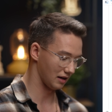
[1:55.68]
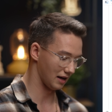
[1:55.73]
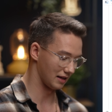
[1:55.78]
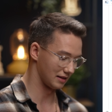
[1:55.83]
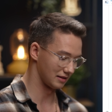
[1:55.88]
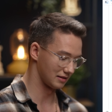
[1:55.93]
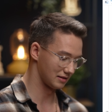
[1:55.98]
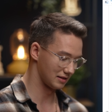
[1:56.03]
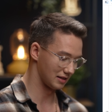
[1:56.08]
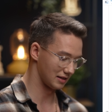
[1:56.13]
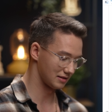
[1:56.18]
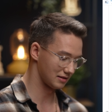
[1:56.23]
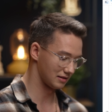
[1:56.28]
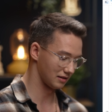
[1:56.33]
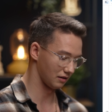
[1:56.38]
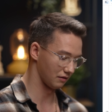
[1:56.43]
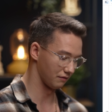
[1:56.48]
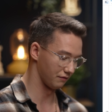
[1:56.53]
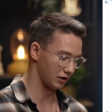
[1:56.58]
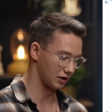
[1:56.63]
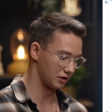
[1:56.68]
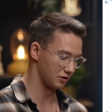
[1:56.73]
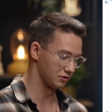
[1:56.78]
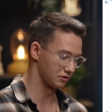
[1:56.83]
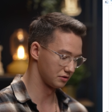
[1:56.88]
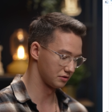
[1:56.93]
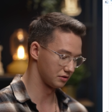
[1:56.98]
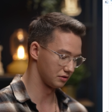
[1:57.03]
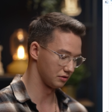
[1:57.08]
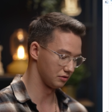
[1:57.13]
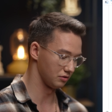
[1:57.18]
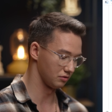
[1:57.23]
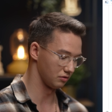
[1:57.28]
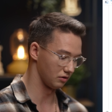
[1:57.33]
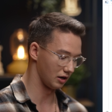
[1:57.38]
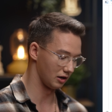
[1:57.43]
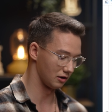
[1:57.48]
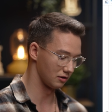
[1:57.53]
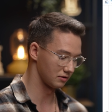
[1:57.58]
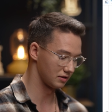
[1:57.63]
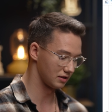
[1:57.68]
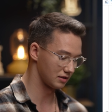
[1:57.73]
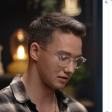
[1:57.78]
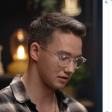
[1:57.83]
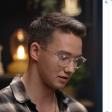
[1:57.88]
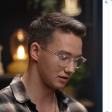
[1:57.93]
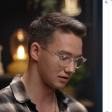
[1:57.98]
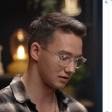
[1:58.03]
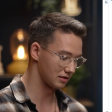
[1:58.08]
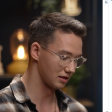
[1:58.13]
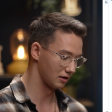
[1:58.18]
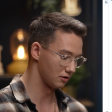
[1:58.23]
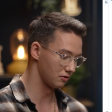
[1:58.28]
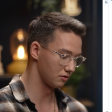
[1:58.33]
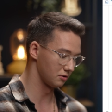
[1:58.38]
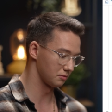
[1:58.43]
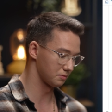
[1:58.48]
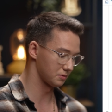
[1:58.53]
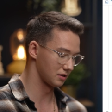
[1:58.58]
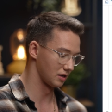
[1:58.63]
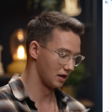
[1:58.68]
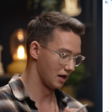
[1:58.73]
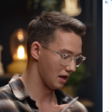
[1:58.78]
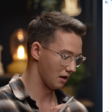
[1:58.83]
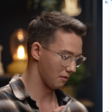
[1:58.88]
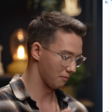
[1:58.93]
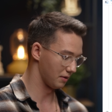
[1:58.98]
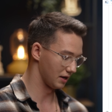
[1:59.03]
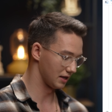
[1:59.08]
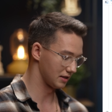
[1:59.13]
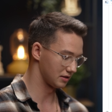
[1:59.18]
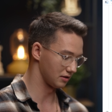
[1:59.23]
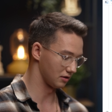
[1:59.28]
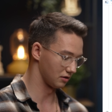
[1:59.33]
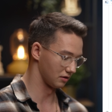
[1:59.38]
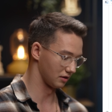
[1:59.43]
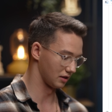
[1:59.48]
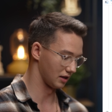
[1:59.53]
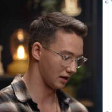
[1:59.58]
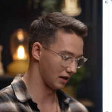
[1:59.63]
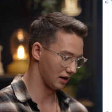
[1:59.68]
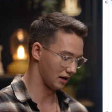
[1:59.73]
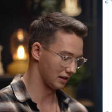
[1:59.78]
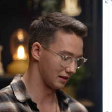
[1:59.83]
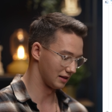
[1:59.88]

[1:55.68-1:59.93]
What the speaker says: and testing various new audiences groups based on the